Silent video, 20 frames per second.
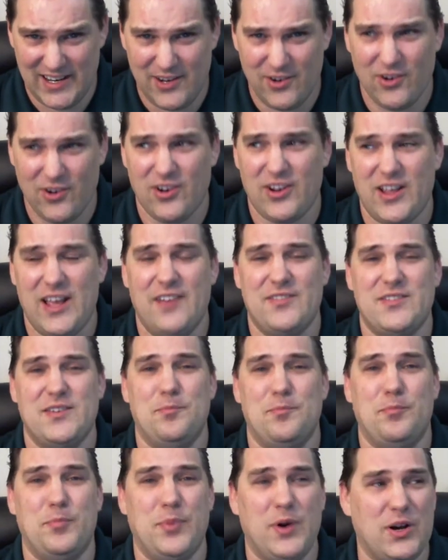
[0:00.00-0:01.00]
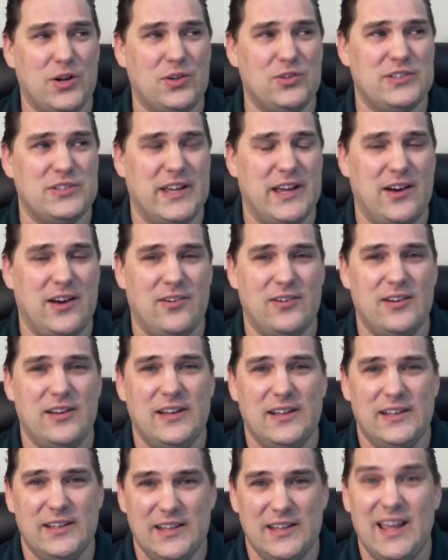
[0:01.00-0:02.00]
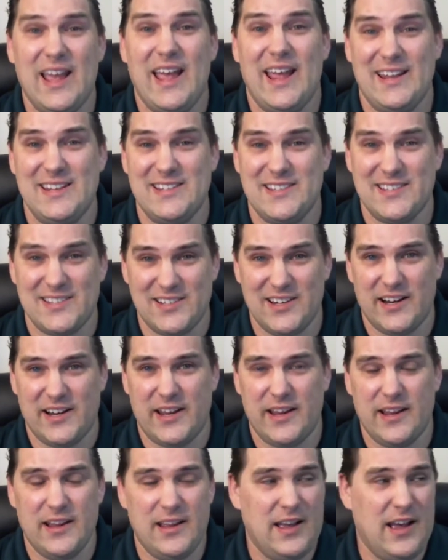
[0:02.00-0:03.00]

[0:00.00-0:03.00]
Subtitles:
You're going to have to buckle down and study.